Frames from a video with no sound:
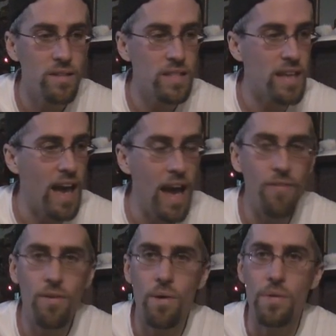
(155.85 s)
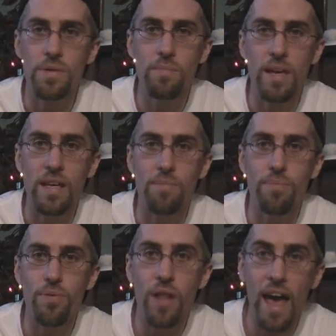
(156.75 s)
Just everyone was making
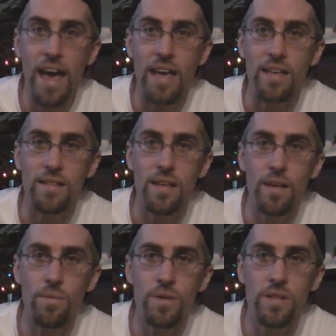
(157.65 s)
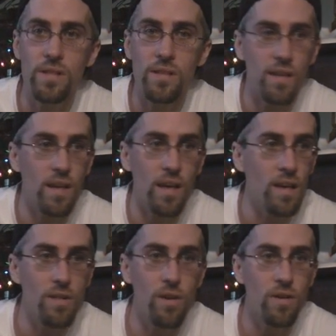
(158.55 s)
plays. It
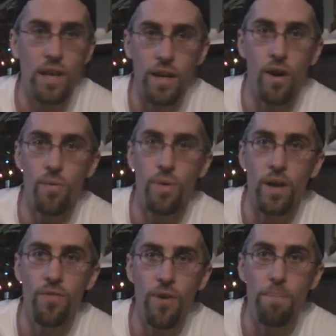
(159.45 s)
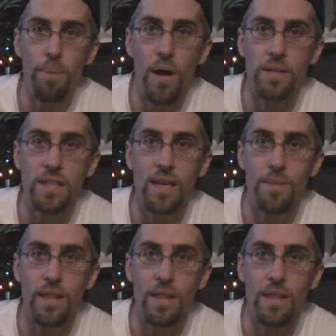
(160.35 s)
looked like a real football team.